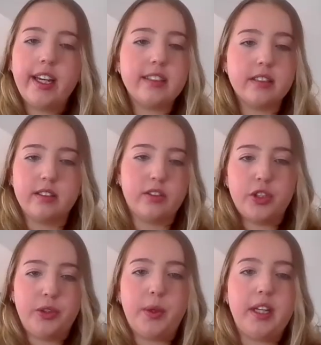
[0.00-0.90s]

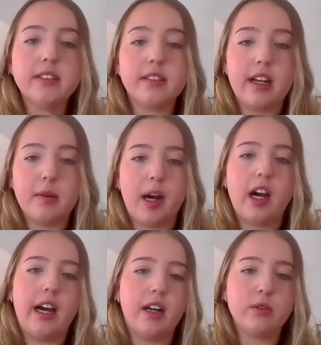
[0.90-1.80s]
into insight
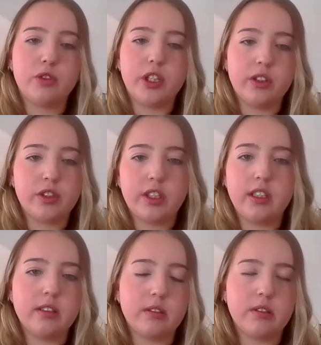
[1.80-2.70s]
about how
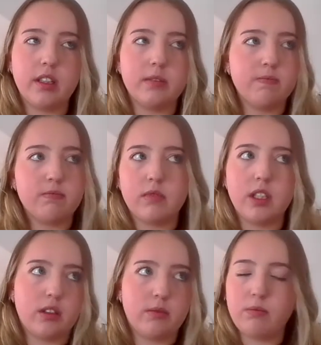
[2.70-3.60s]
children's and
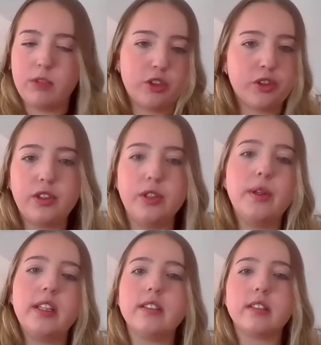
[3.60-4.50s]
their your
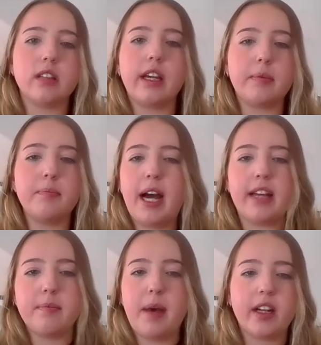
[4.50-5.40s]
students like
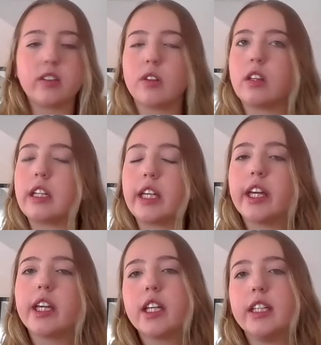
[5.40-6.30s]
mathematical
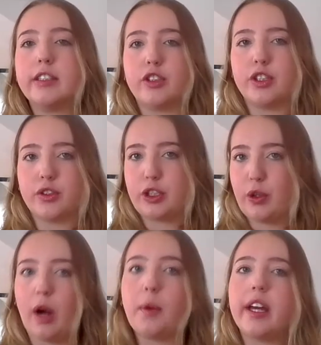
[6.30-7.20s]
thinking is just
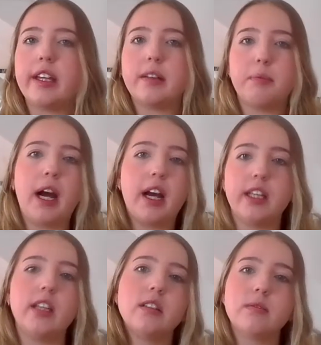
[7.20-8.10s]
growing
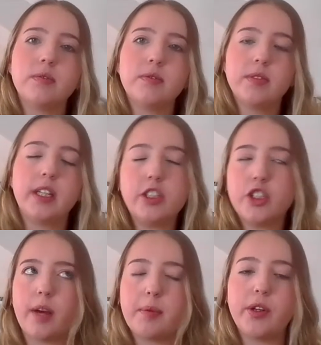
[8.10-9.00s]
by each
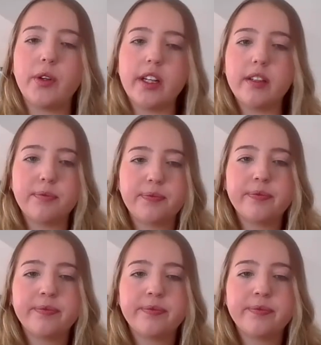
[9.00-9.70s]
time you do it.